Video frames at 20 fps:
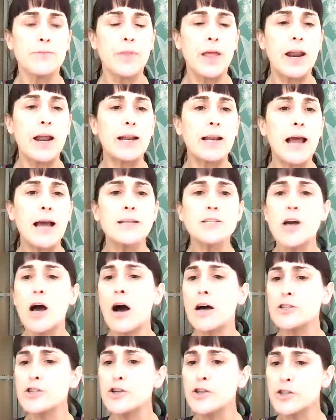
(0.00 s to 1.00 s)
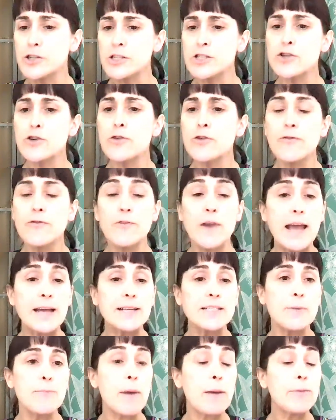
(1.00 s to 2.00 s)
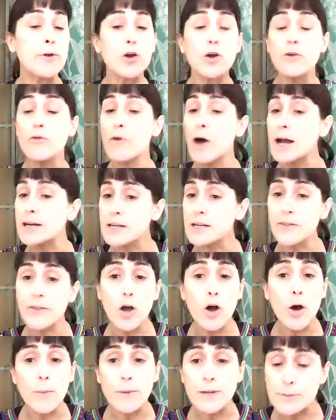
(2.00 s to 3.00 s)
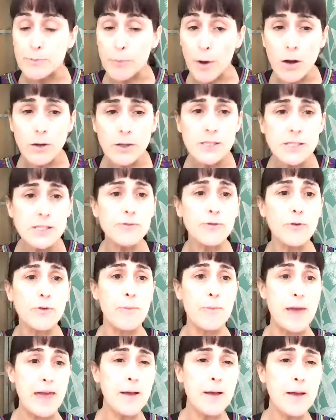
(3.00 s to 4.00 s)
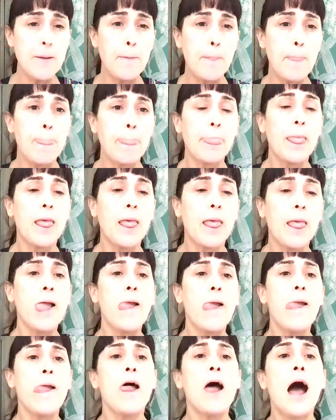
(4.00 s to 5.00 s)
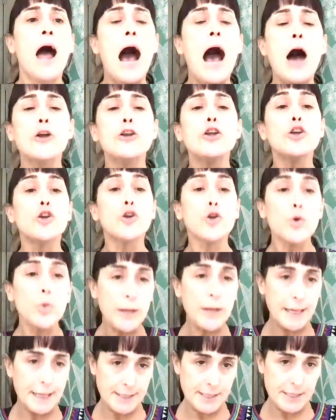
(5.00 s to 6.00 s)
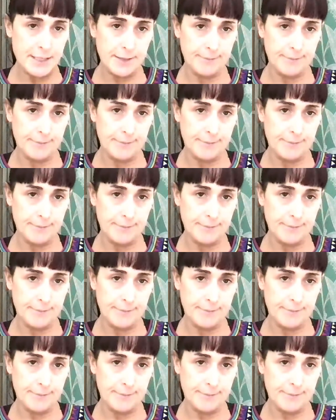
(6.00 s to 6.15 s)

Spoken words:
And I'd like to ask you just to reflect, and maybe you can write it in the comments box for me. How do you eat?